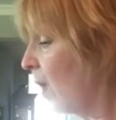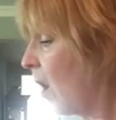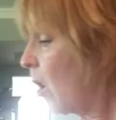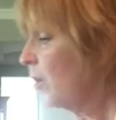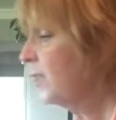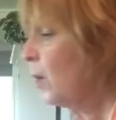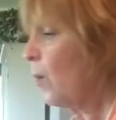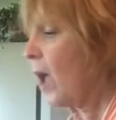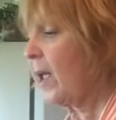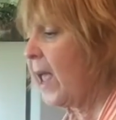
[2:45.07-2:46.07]
Also,
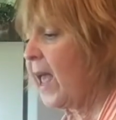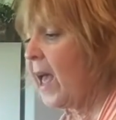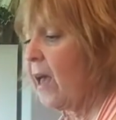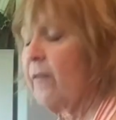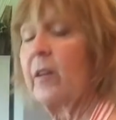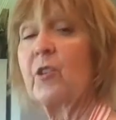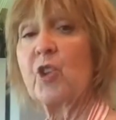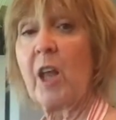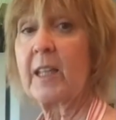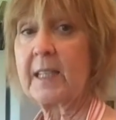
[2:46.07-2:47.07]
I have
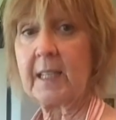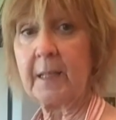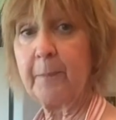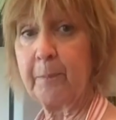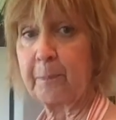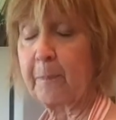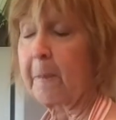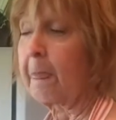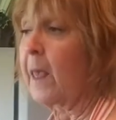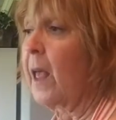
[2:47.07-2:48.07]
gelatin.
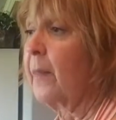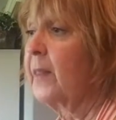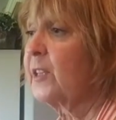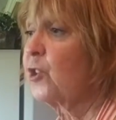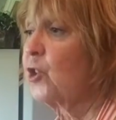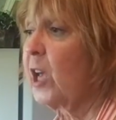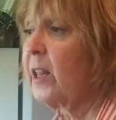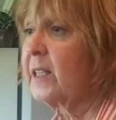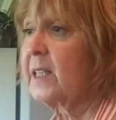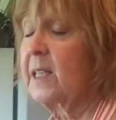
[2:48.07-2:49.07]
This
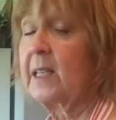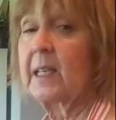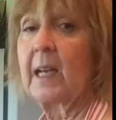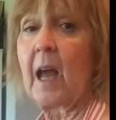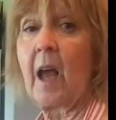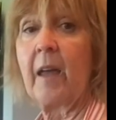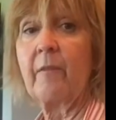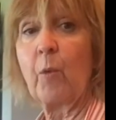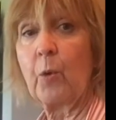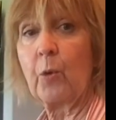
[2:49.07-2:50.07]
gelatin
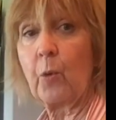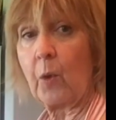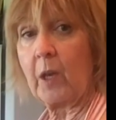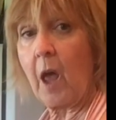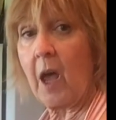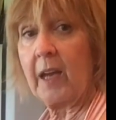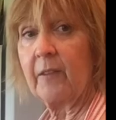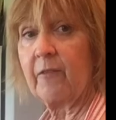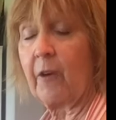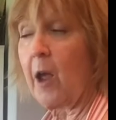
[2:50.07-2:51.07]
I've ordered
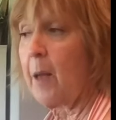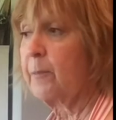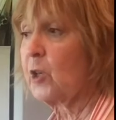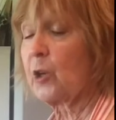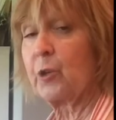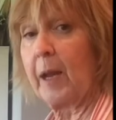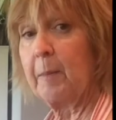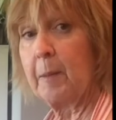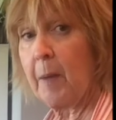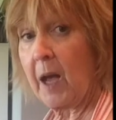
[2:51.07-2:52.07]
online from Dr.
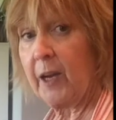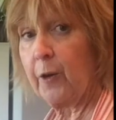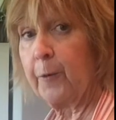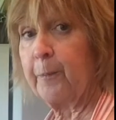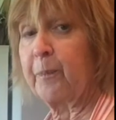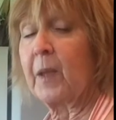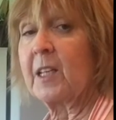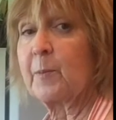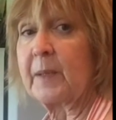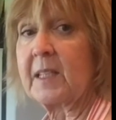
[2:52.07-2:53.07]
Amy Meyer,
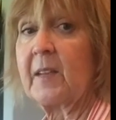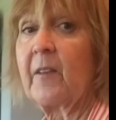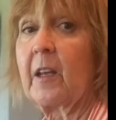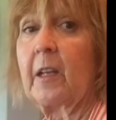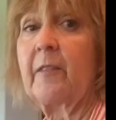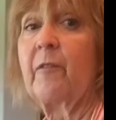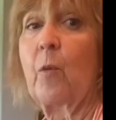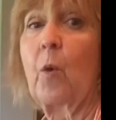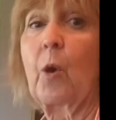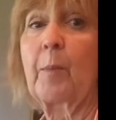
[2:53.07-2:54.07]
specifically
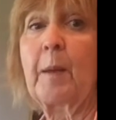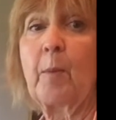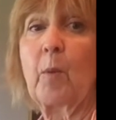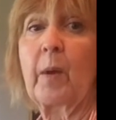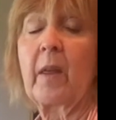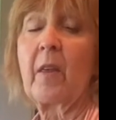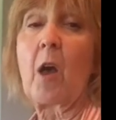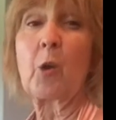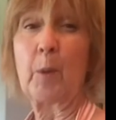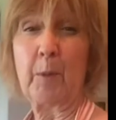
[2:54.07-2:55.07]
for people with
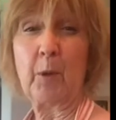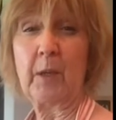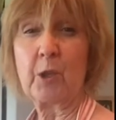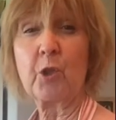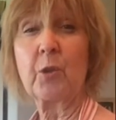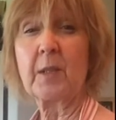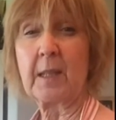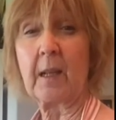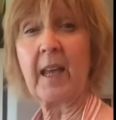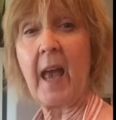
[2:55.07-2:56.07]
autoimmune issues,
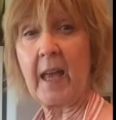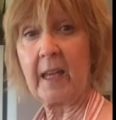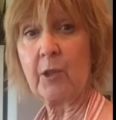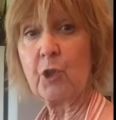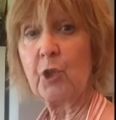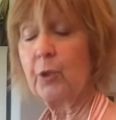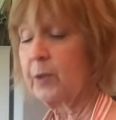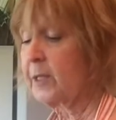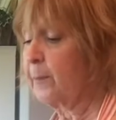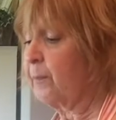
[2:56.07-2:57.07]
celiac
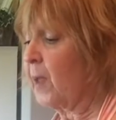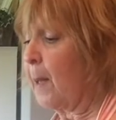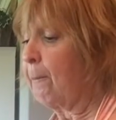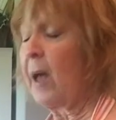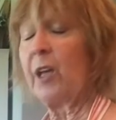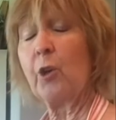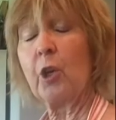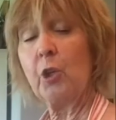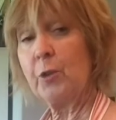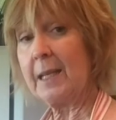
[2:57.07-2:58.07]
issues. But you
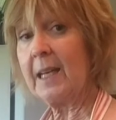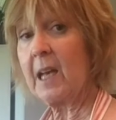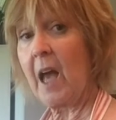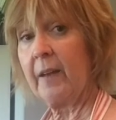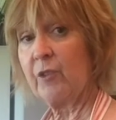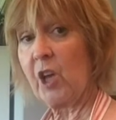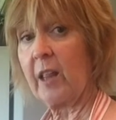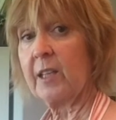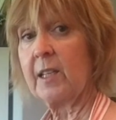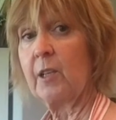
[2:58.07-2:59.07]
can use any kind of
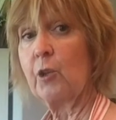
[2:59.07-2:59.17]
gelatin.